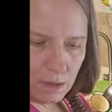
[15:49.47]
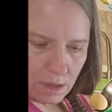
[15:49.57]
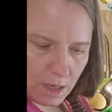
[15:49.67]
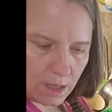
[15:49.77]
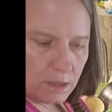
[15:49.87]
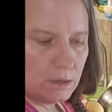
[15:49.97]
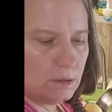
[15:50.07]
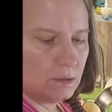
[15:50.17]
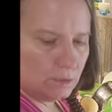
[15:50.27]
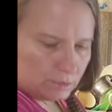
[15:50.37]
I could
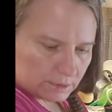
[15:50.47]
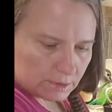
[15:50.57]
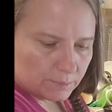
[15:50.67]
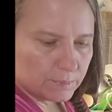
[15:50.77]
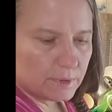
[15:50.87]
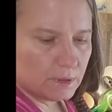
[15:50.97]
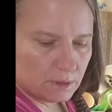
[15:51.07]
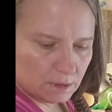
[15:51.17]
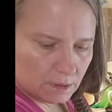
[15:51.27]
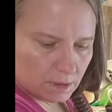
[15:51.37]
do something
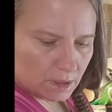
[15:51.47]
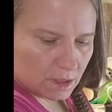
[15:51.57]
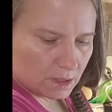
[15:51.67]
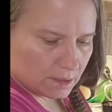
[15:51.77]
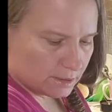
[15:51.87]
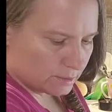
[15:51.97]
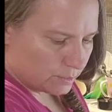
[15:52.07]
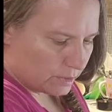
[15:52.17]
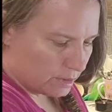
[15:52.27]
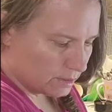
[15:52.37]
in the eyes
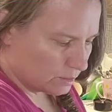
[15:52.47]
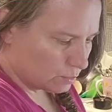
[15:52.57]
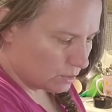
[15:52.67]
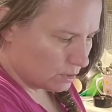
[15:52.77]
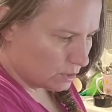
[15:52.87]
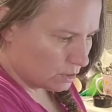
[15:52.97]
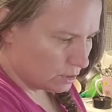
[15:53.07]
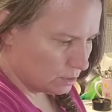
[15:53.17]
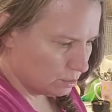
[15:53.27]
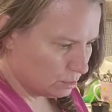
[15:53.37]
with this one too.